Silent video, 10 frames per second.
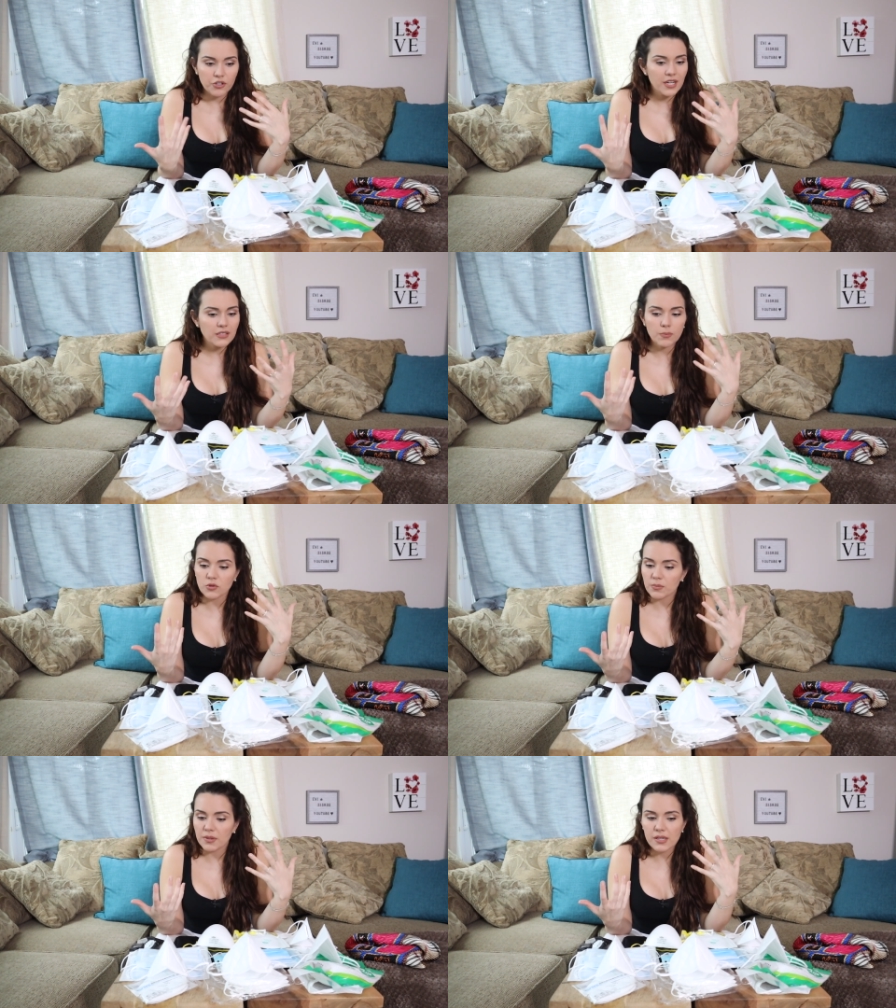You're not
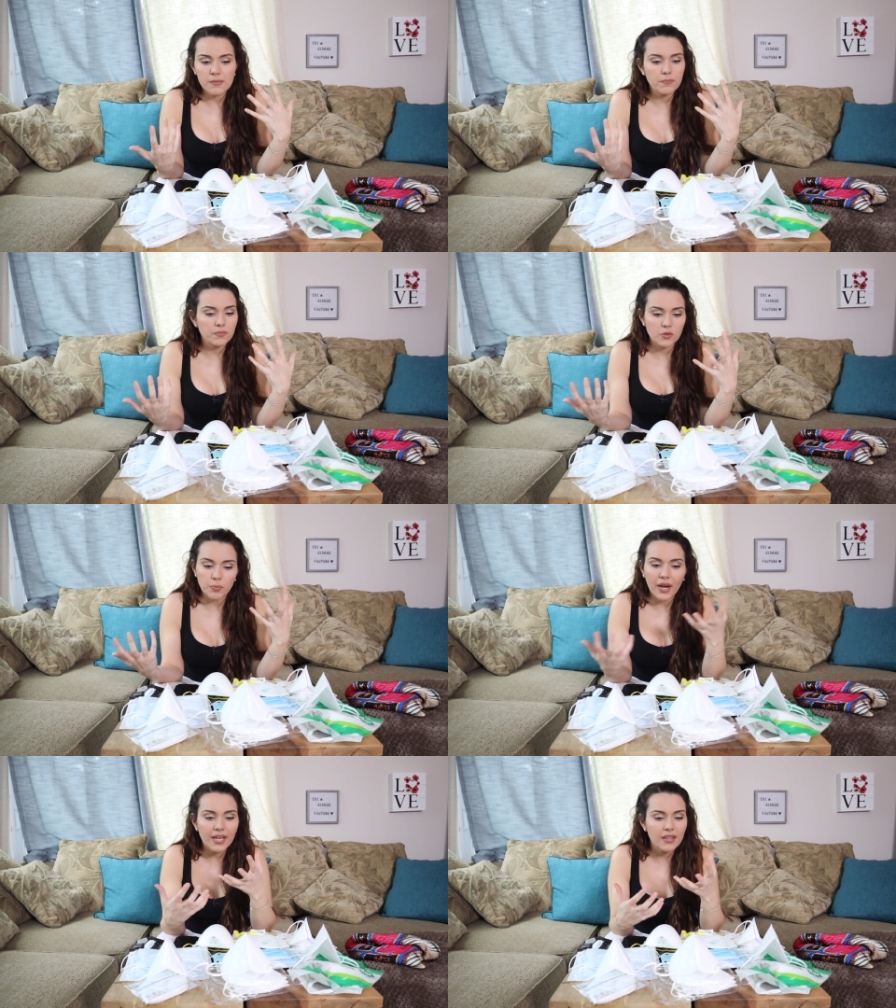supposed to be
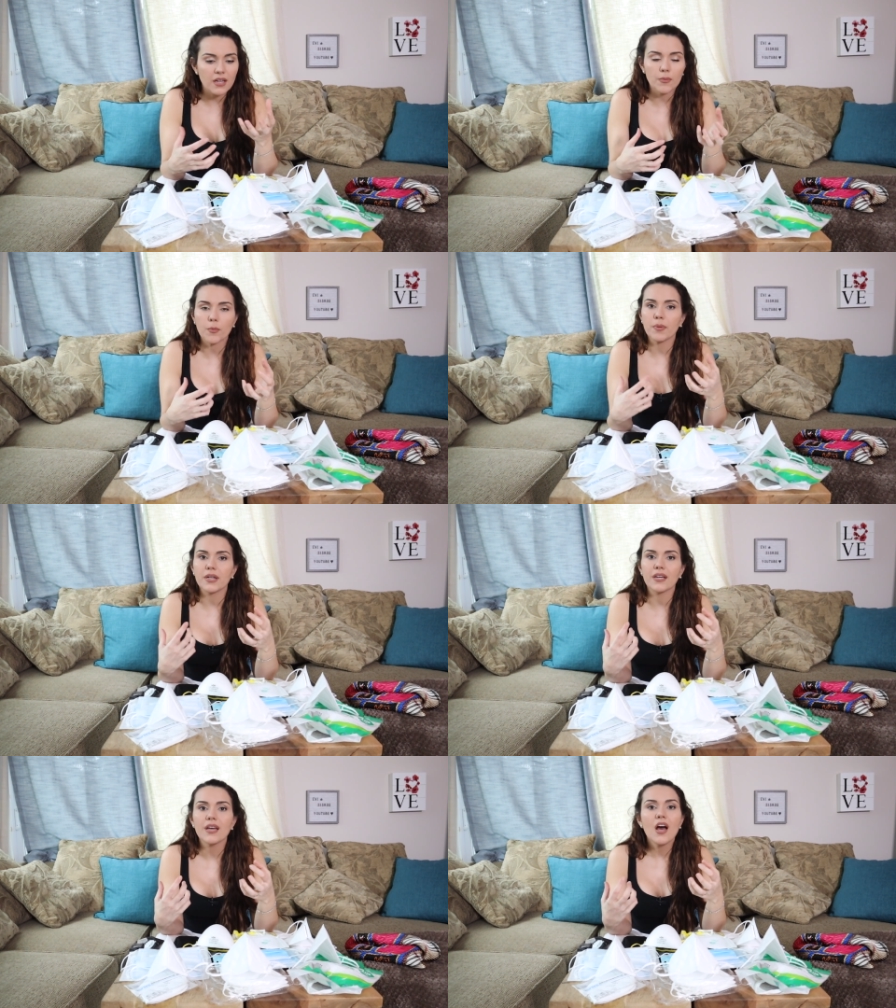spraying them or
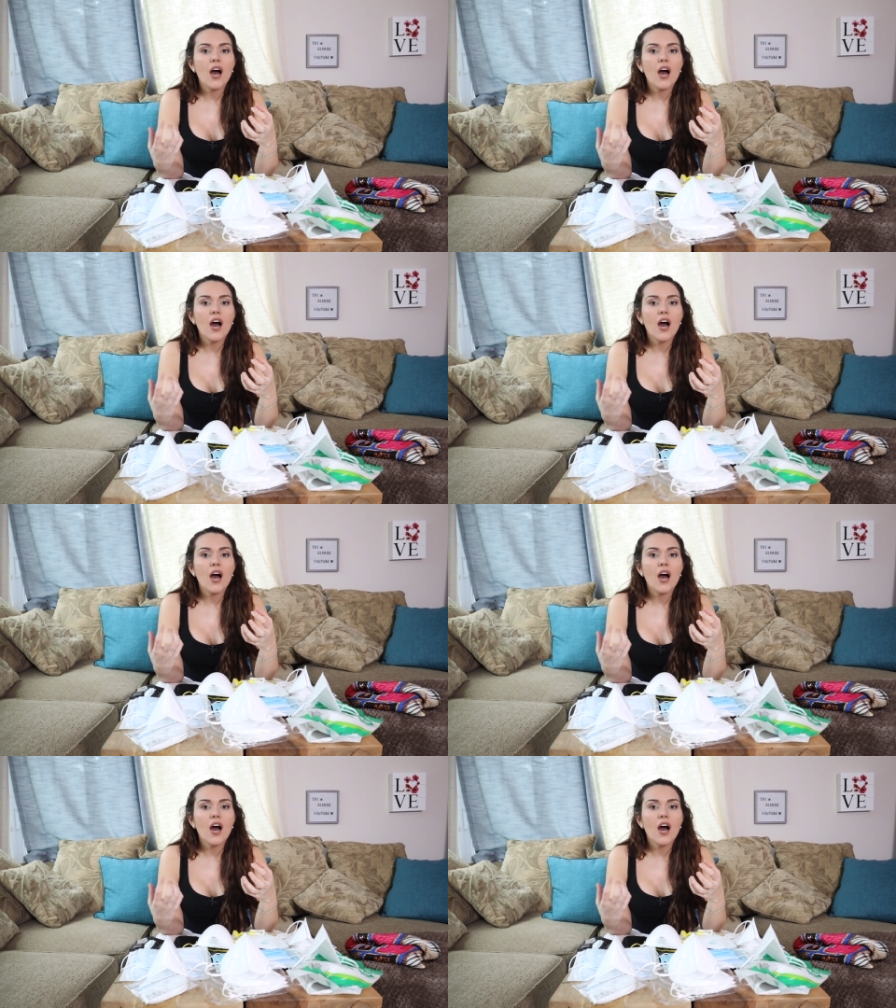putting